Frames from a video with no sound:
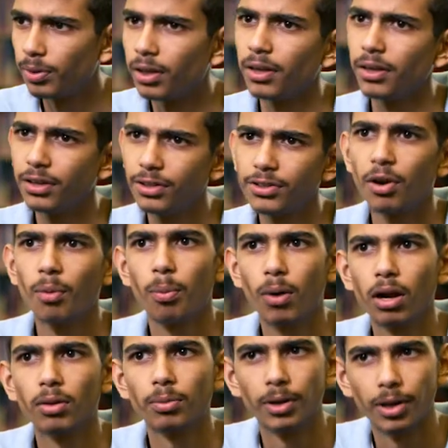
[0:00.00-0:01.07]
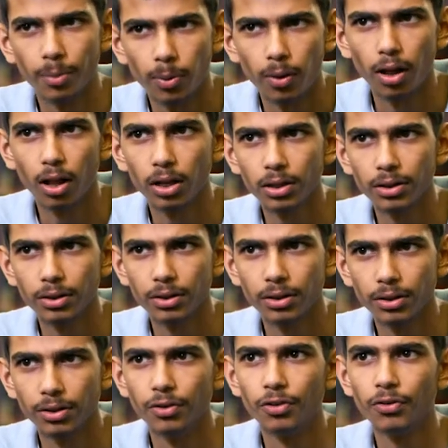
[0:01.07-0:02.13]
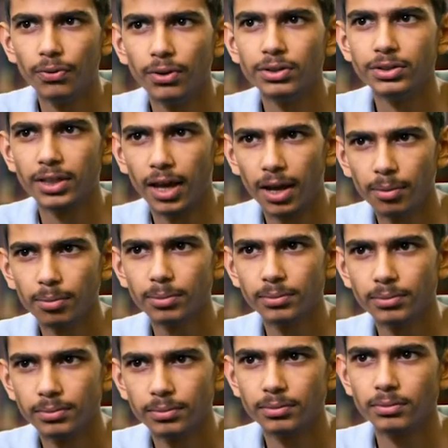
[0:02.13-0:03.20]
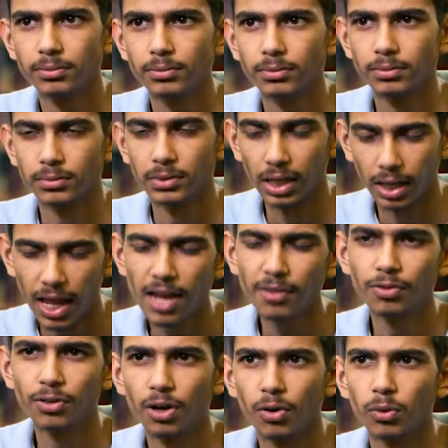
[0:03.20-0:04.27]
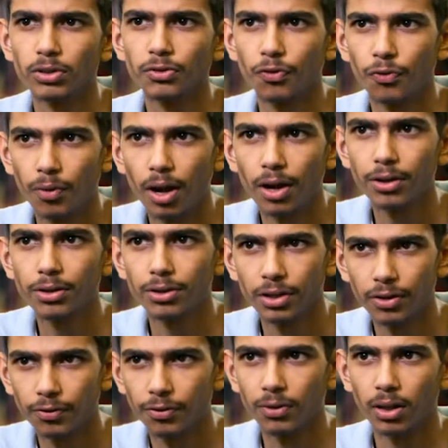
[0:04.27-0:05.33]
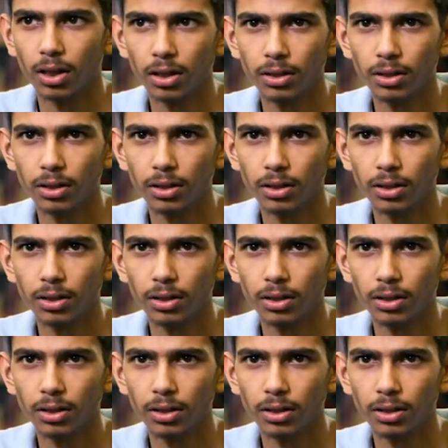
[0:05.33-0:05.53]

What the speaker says: in the eastern part of Nepal in refugee camp. Life there was very difficult.